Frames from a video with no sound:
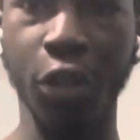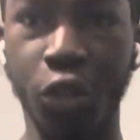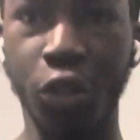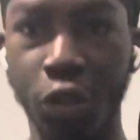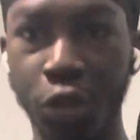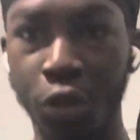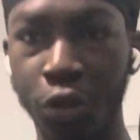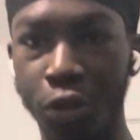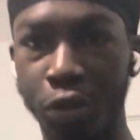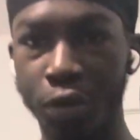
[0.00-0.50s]

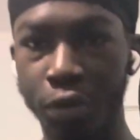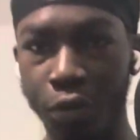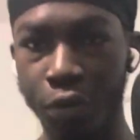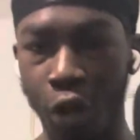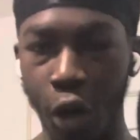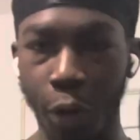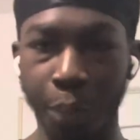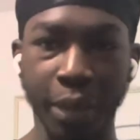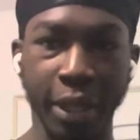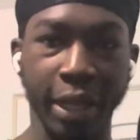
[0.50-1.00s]
too
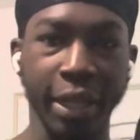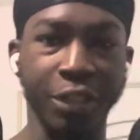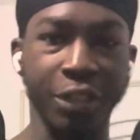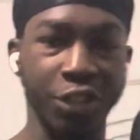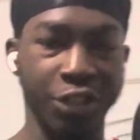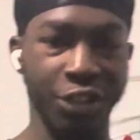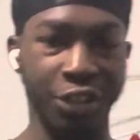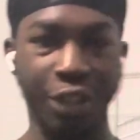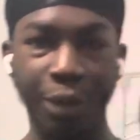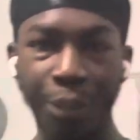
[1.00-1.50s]
complicated.
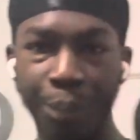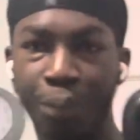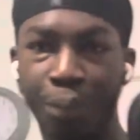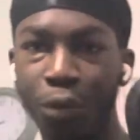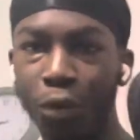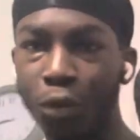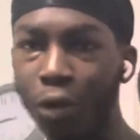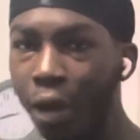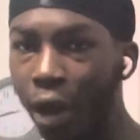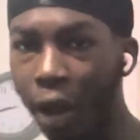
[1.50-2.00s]
Just
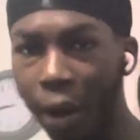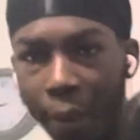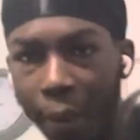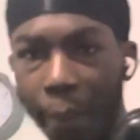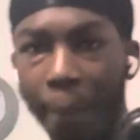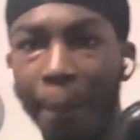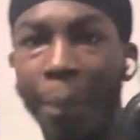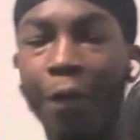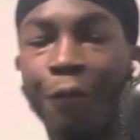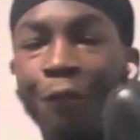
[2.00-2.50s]
simple,
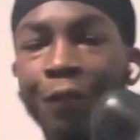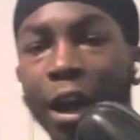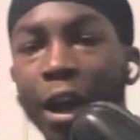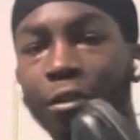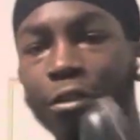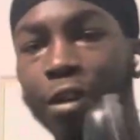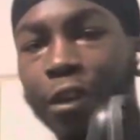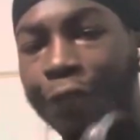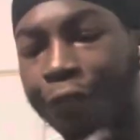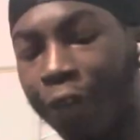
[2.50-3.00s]
but
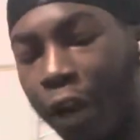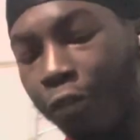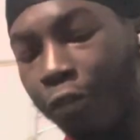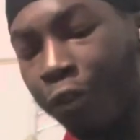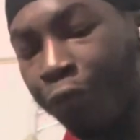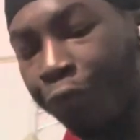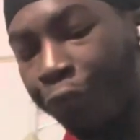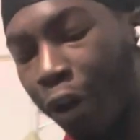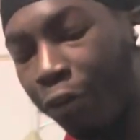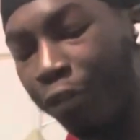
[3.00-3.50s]
very, very,
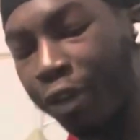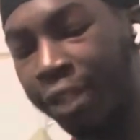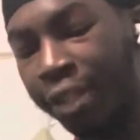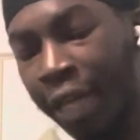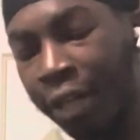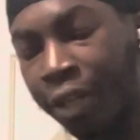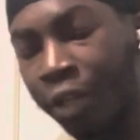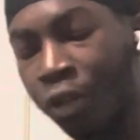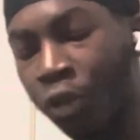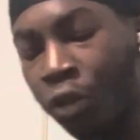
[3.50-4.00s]
very
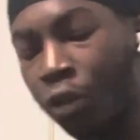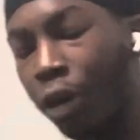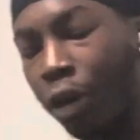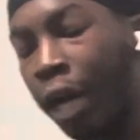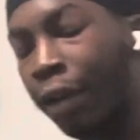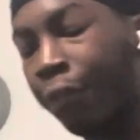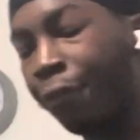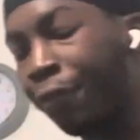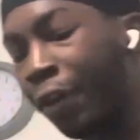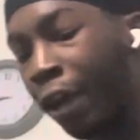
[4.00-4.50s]
technical
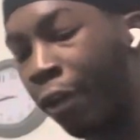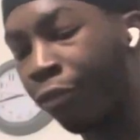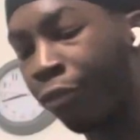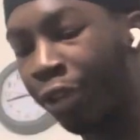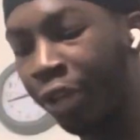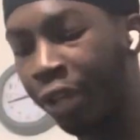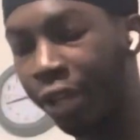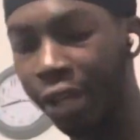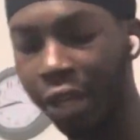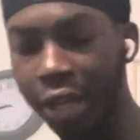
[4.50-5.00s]
and
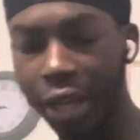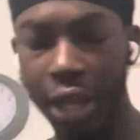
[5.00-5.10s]
very